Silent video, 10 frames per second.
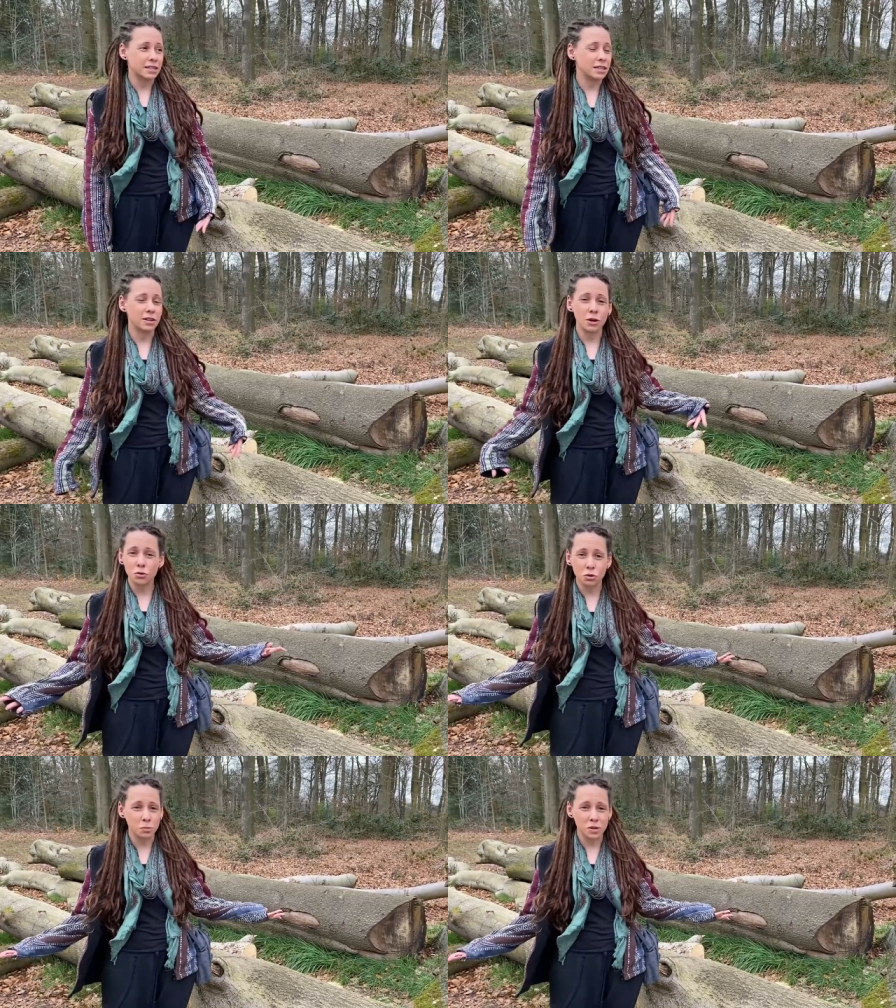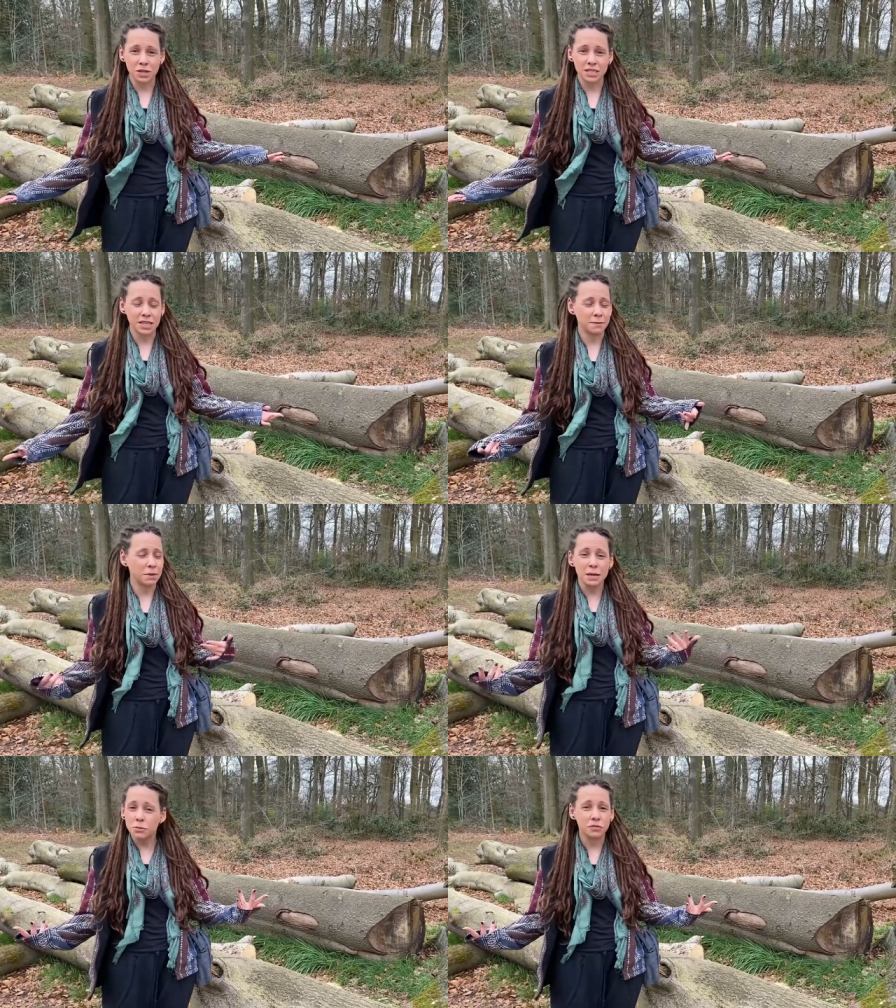the local community and
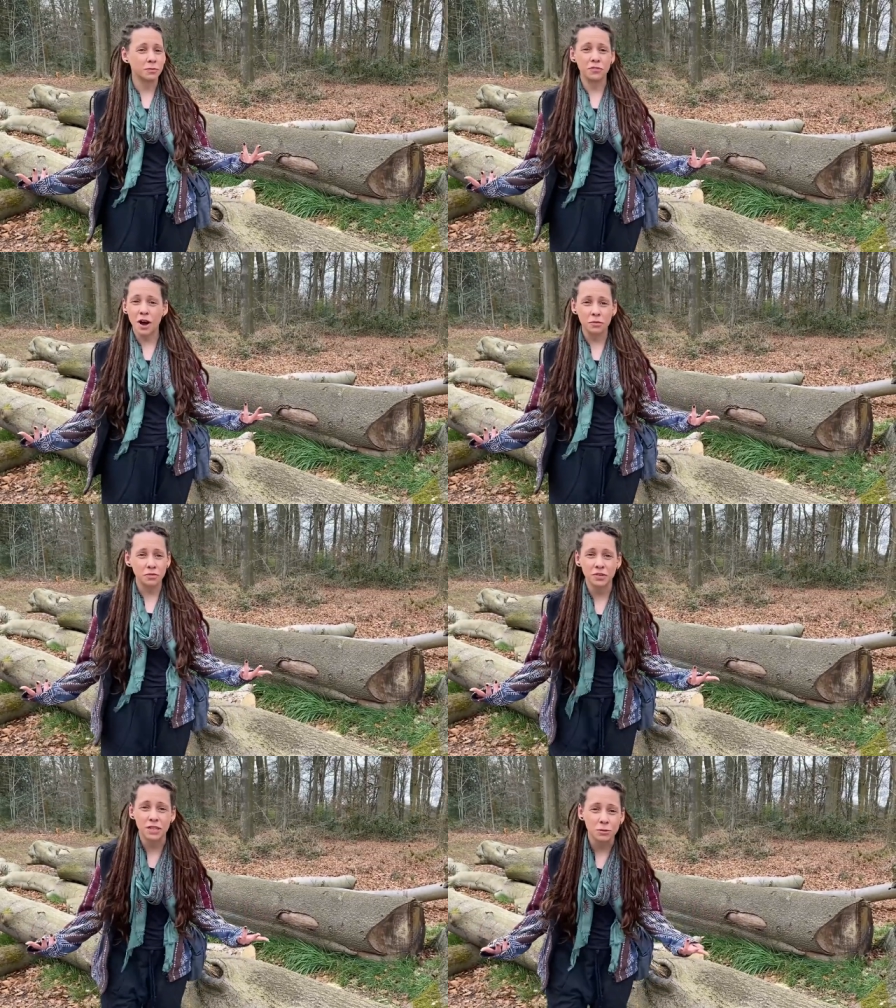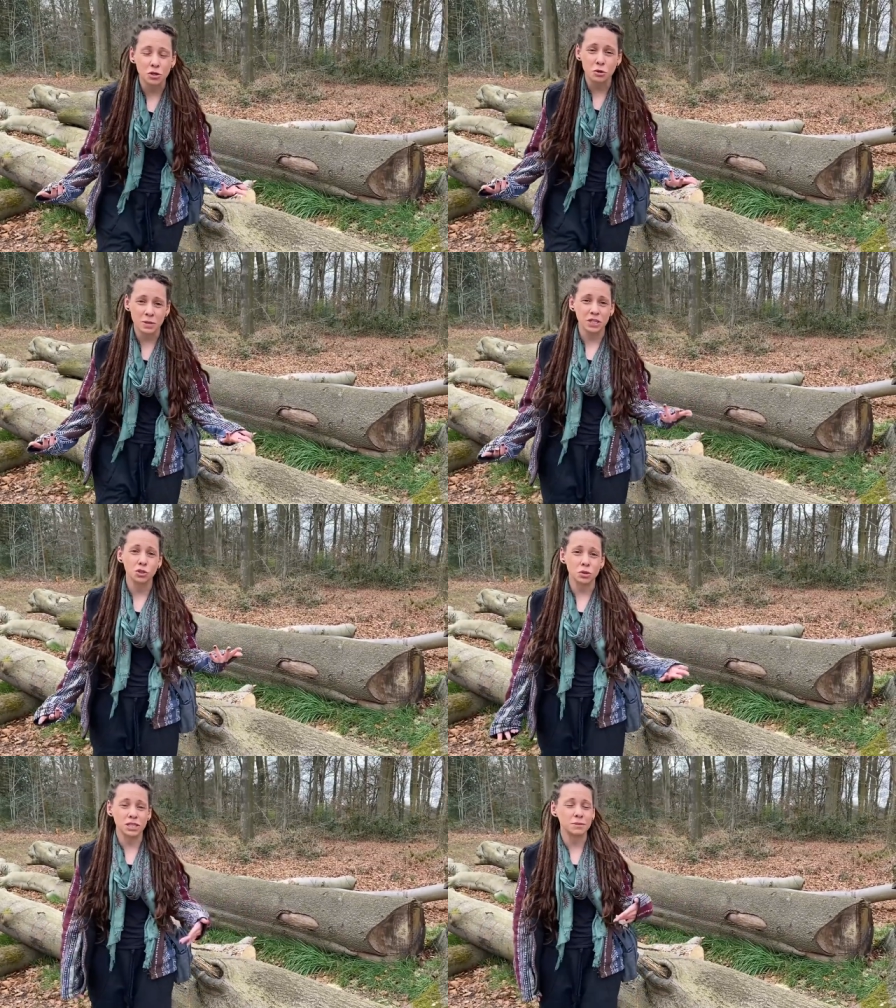people from far afield come and
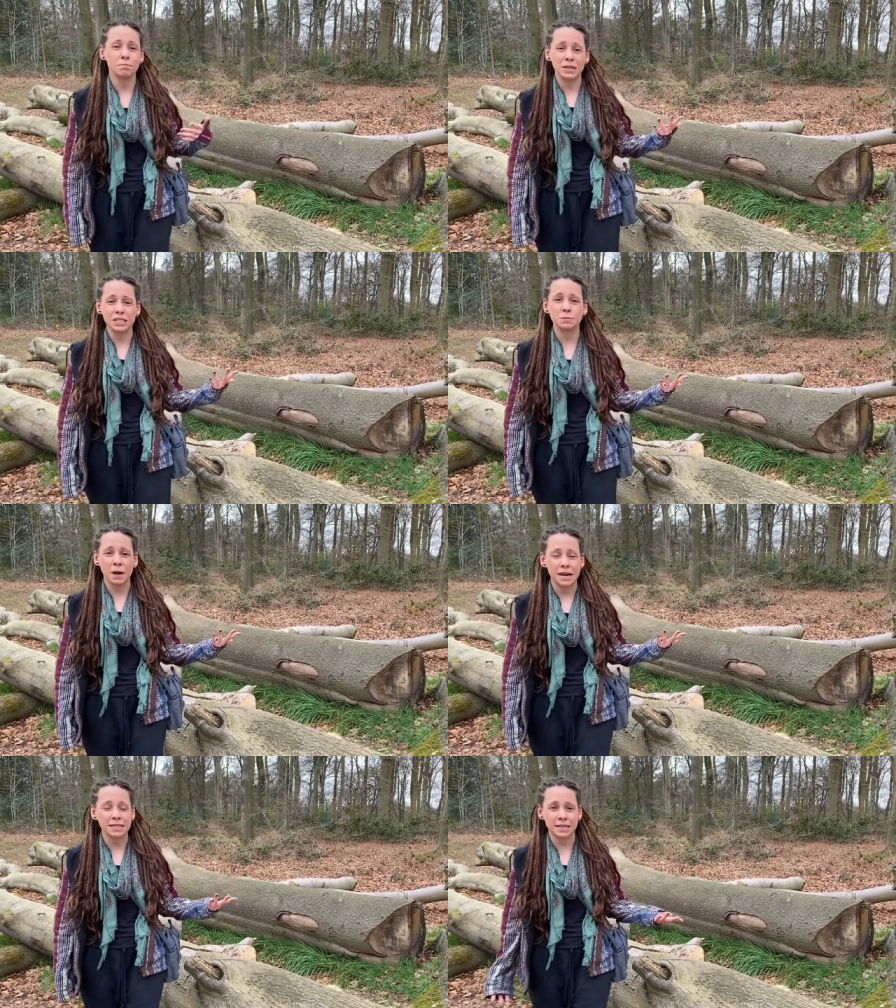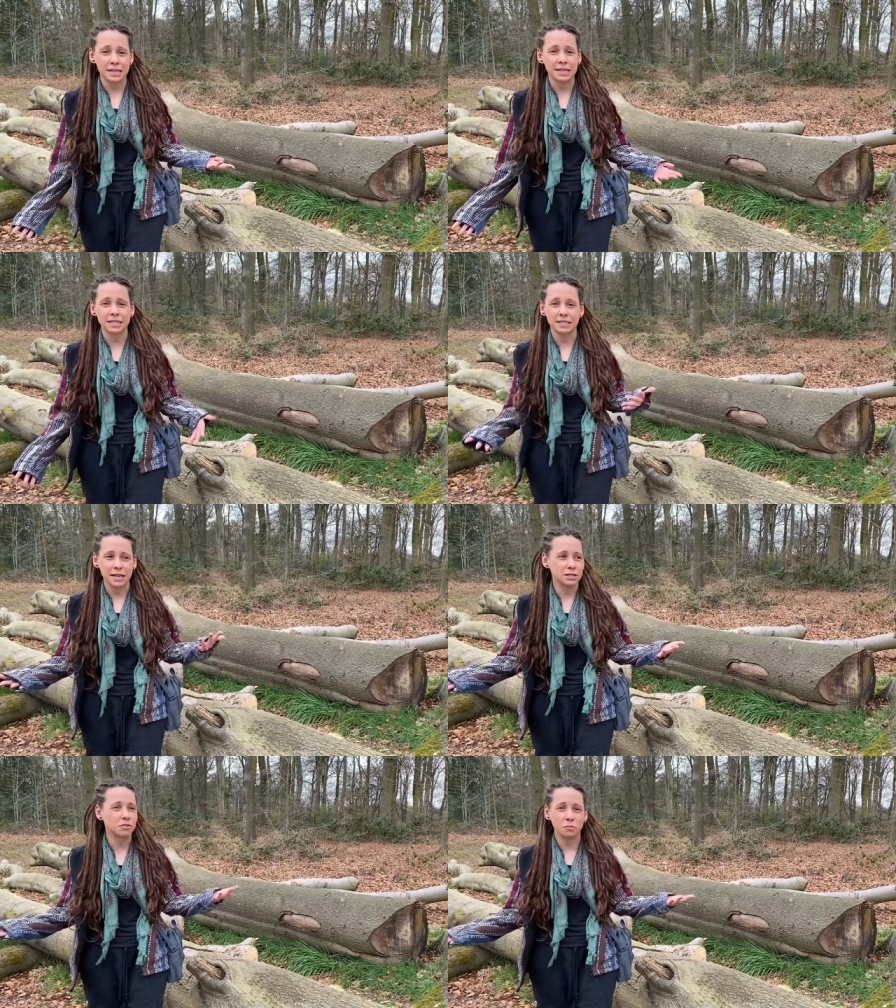enjoy this big space here in the
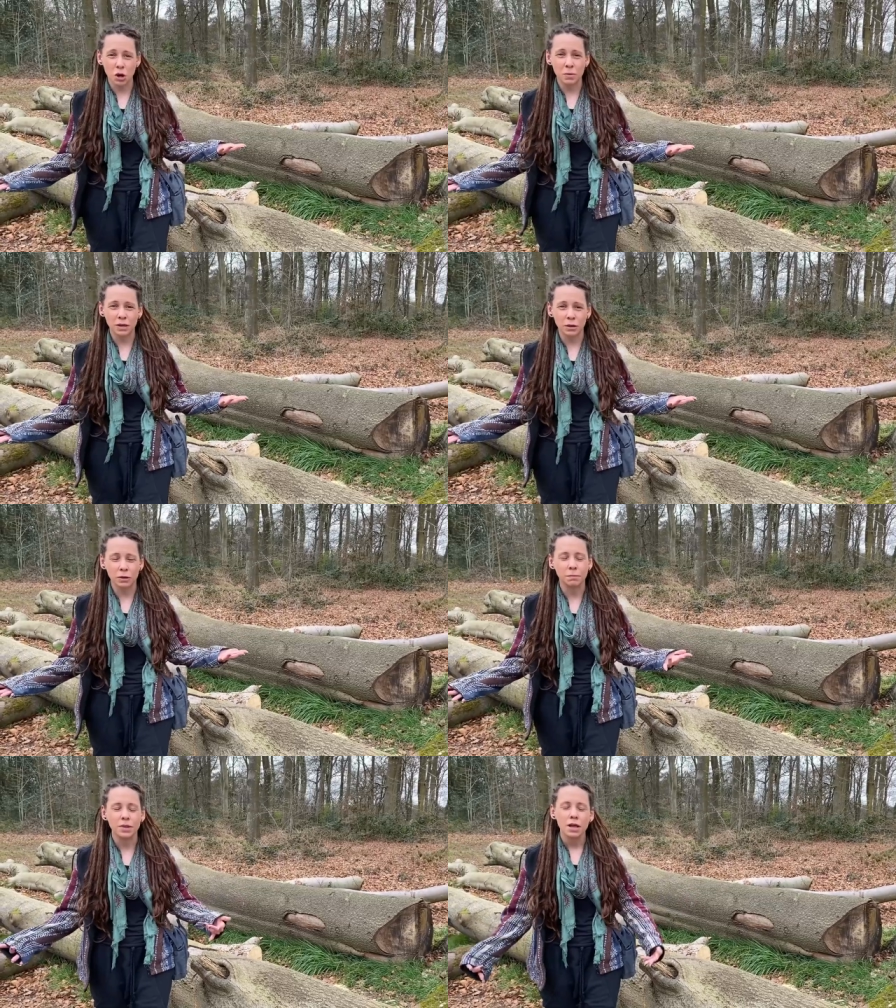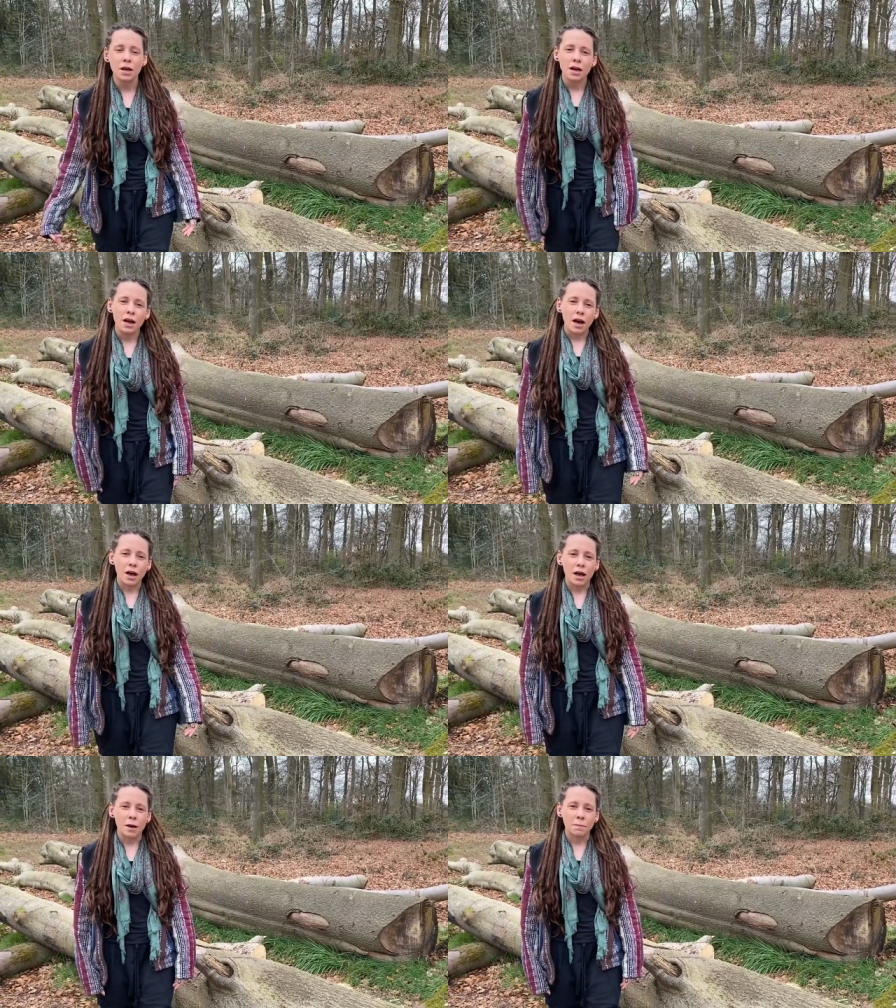centre of Birmingham.
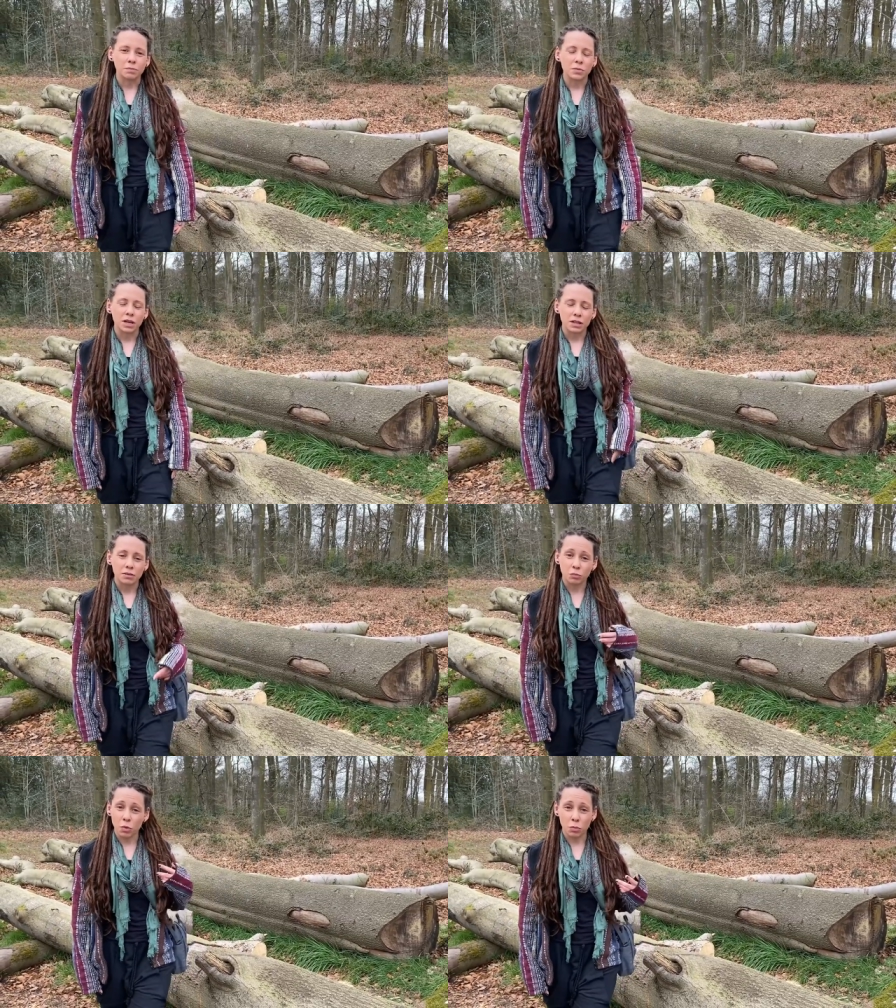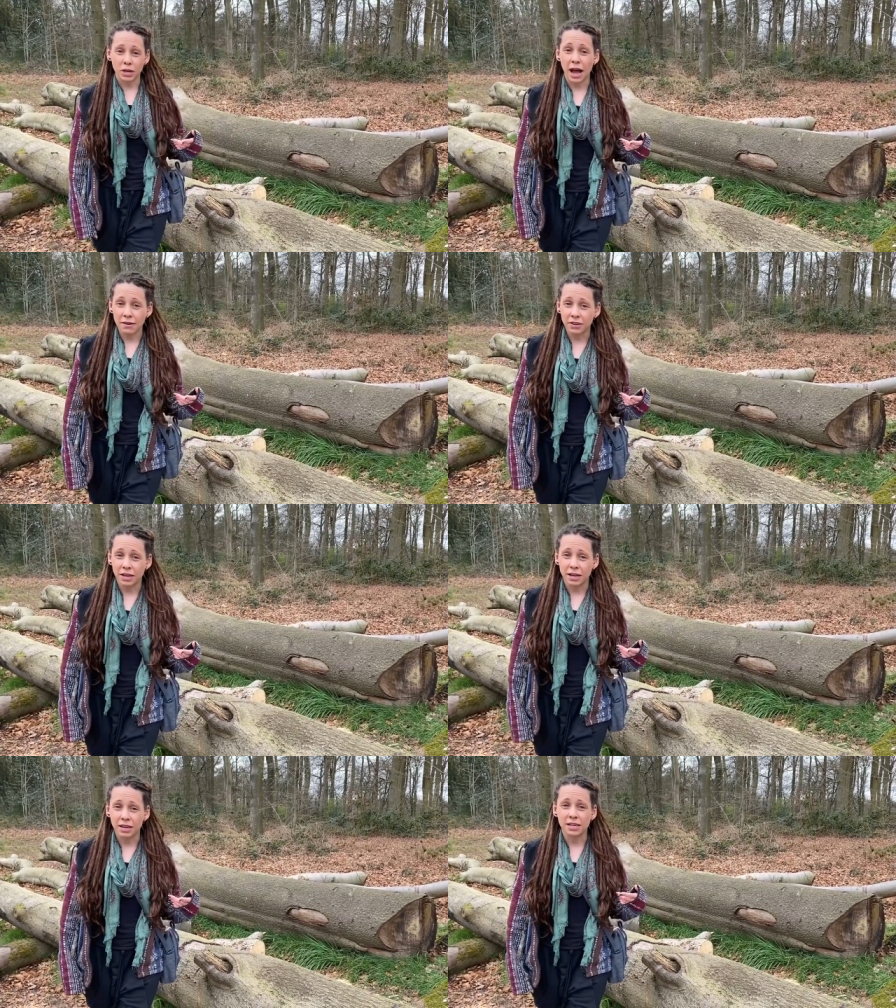Um, what we have
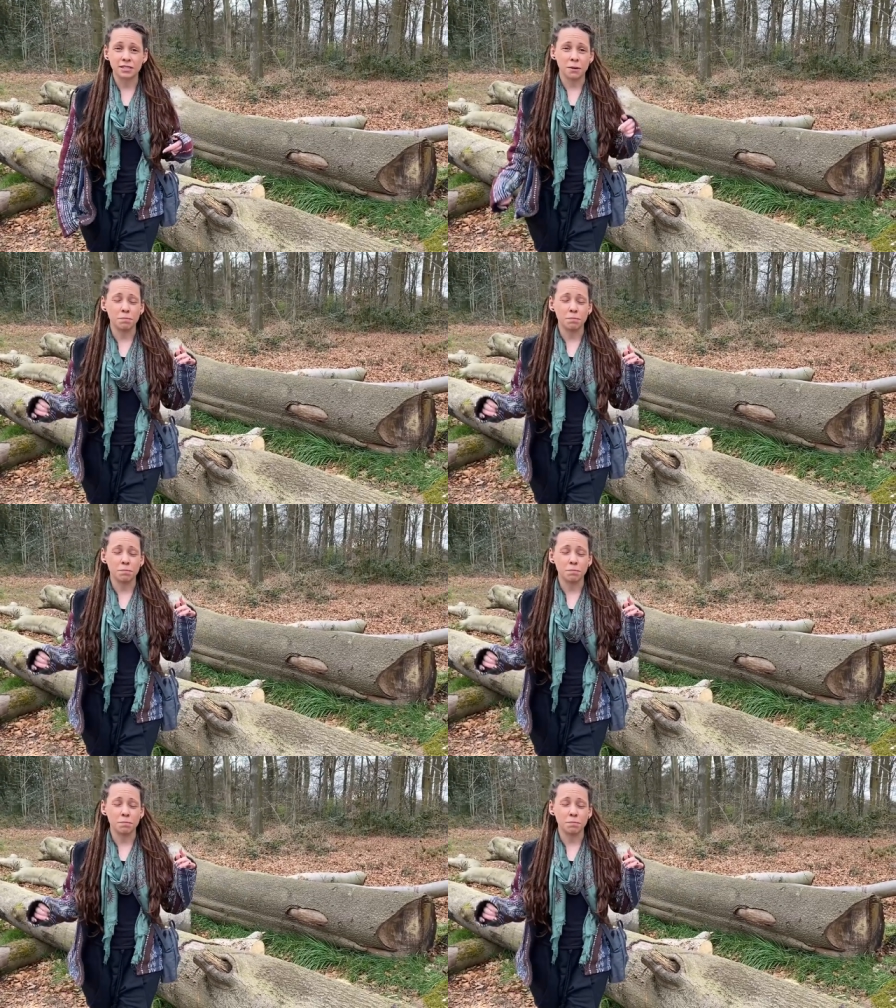here is a